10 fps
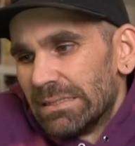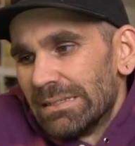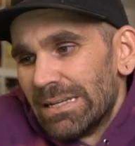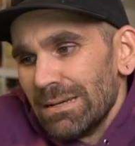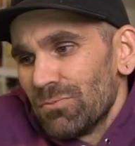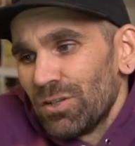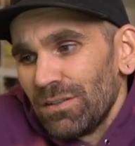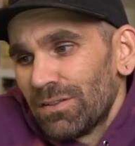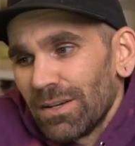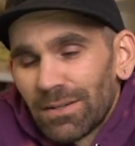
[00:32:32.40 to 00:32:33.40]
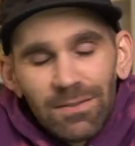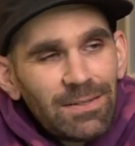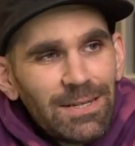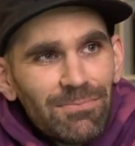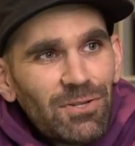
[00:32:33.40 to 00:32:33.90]
DMG sucks.
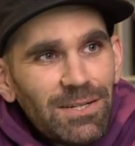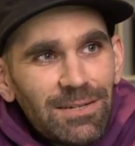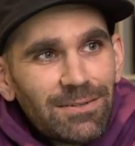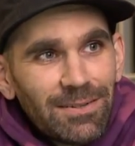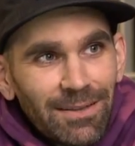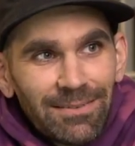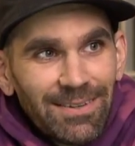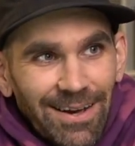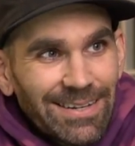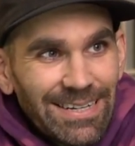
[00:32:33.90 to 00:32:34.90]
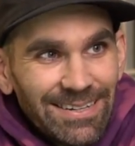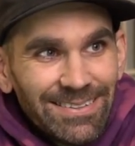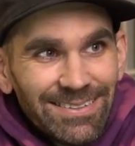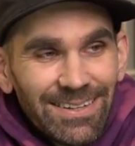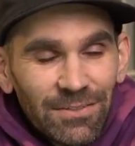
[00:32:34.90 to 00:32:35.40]
DMG does not suck.
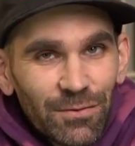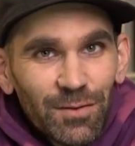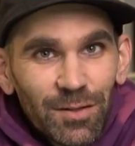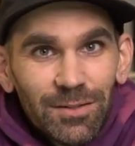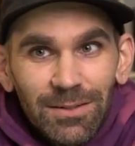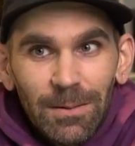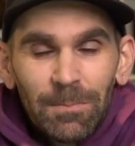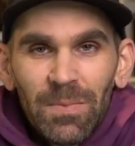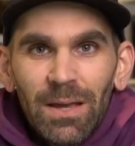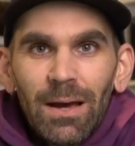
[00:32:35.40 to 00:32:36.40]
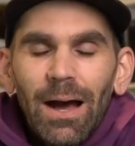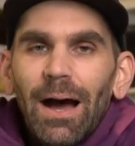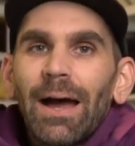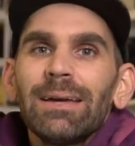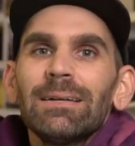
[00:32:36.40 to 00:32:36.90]
That's for certain.
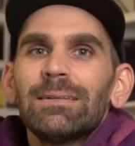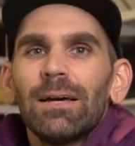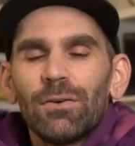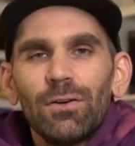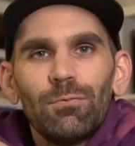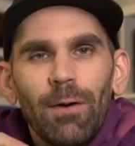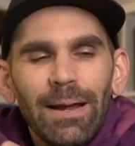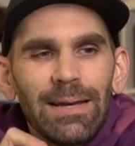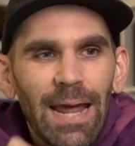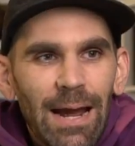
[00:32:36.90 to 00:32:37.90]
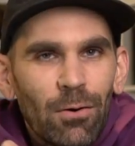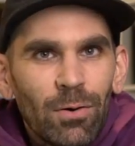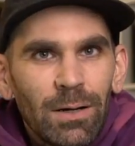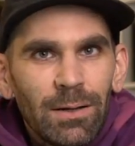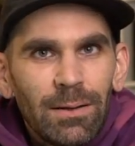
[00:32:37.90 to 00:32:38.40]
I can tell you right now
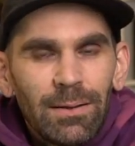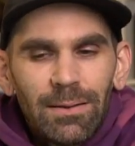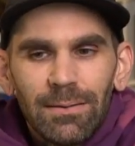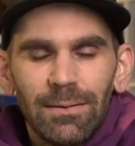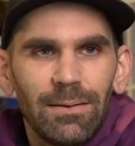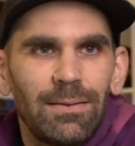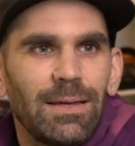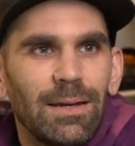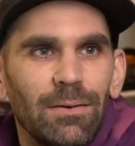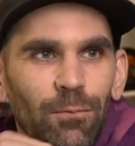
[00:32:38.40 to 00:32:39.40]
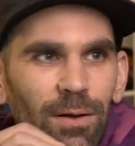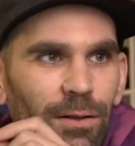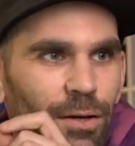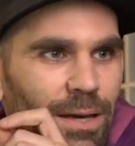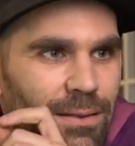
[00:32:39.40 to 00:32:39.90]
that if we
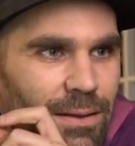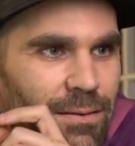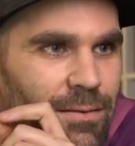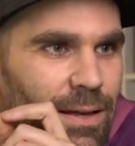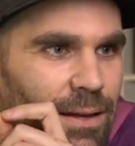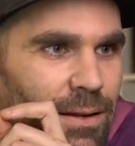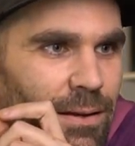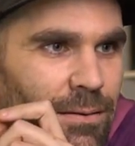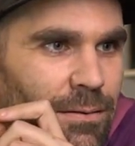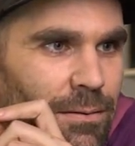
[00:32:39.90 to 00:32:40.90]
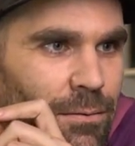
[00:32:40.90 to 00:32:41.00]
look at these standings,